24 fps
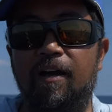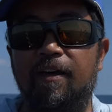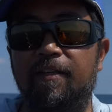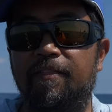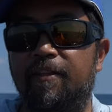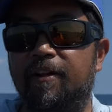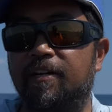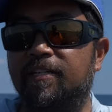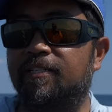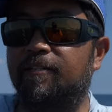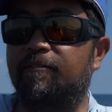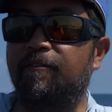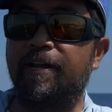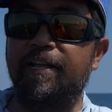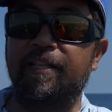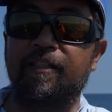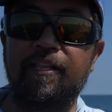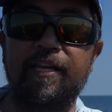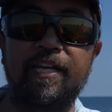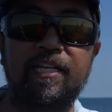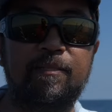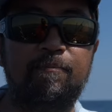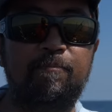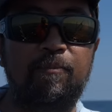There's Great
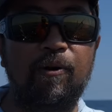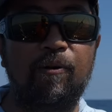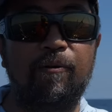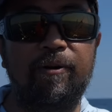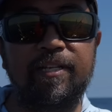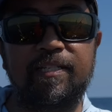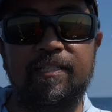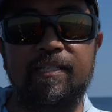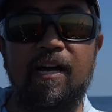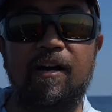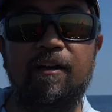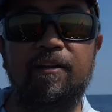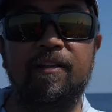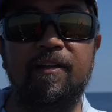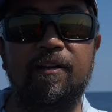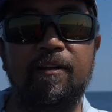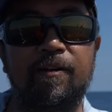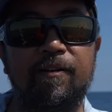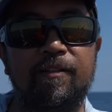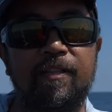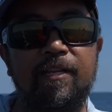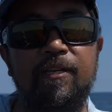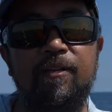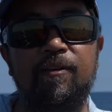Lakes buoys out
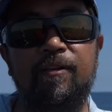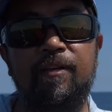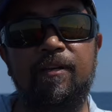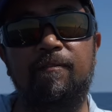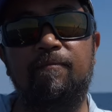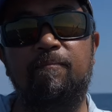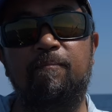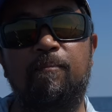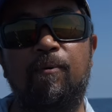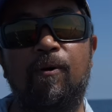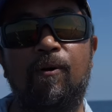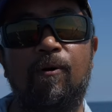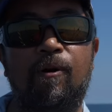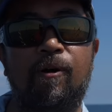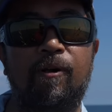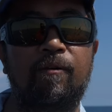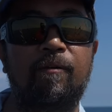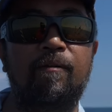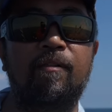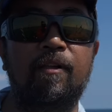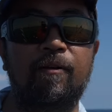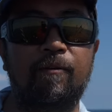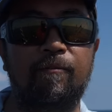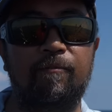here that you can pull
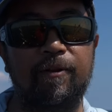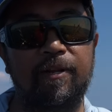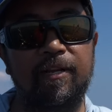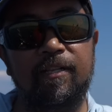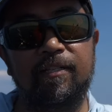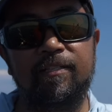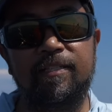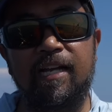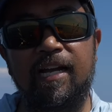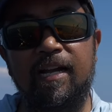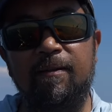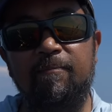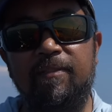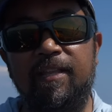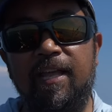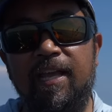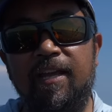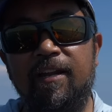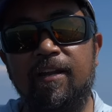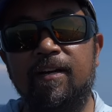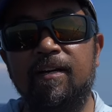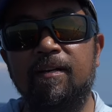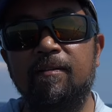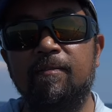real-time
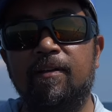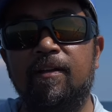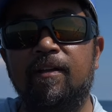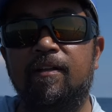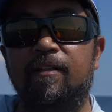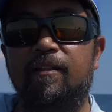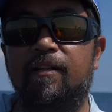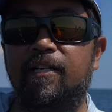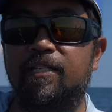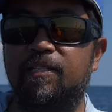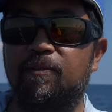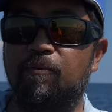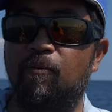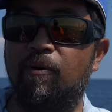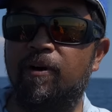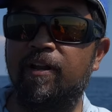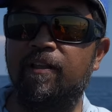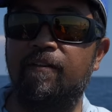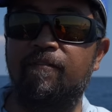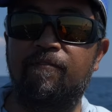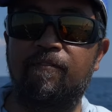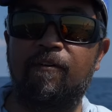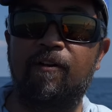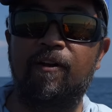data. There's one
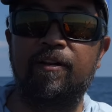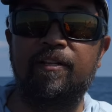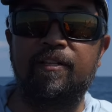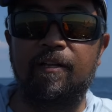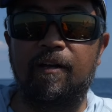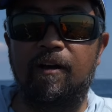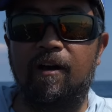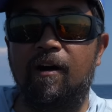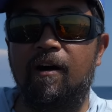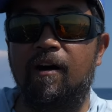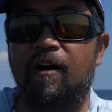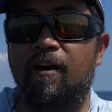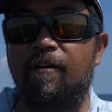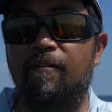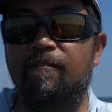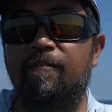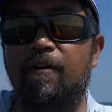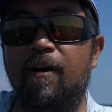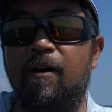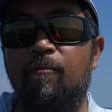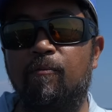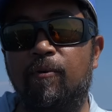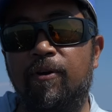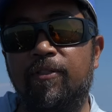in front of
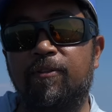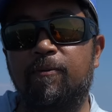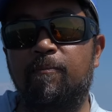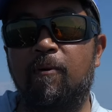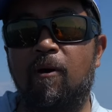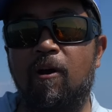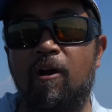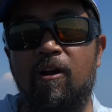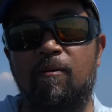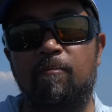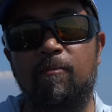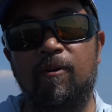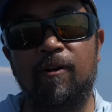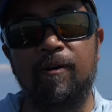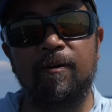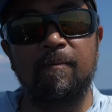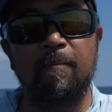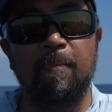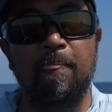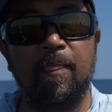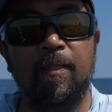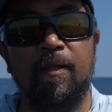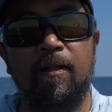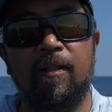Winthrop Harbor,
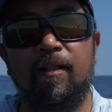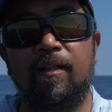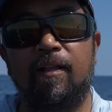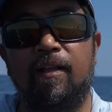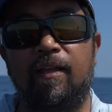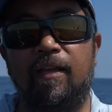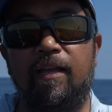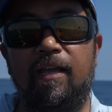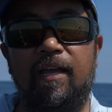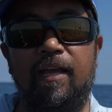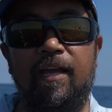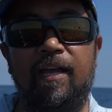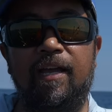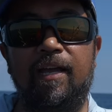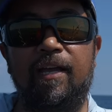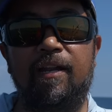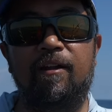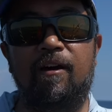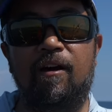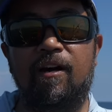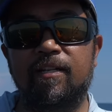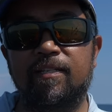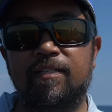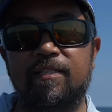and
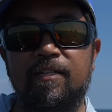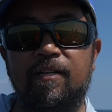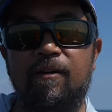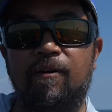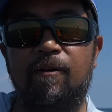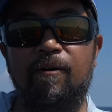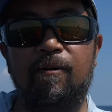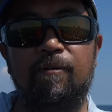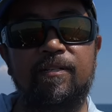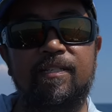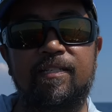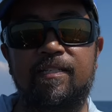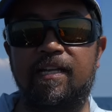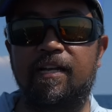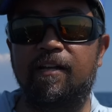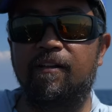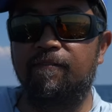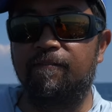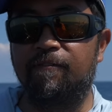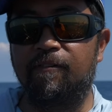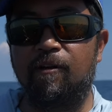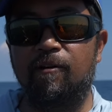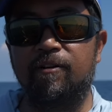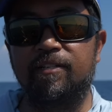also
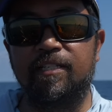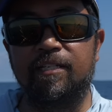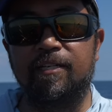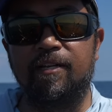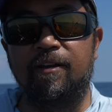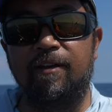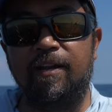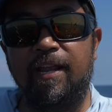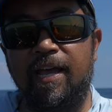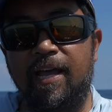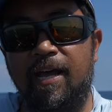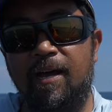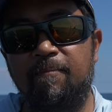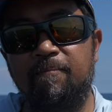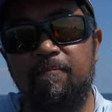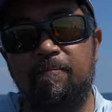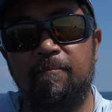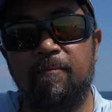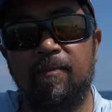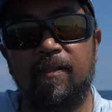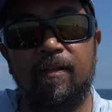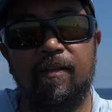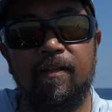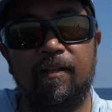SailFlow is a good app,
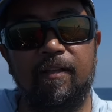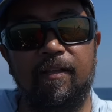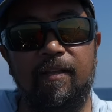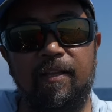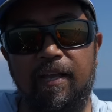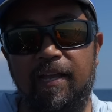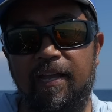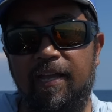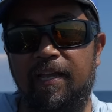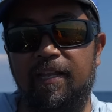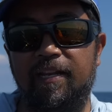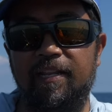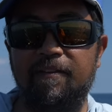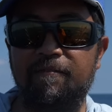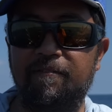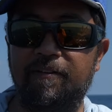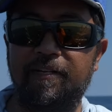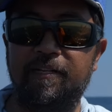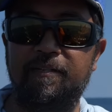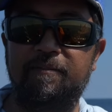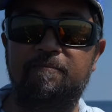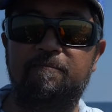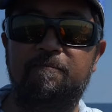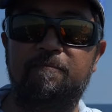and
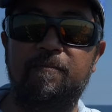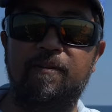even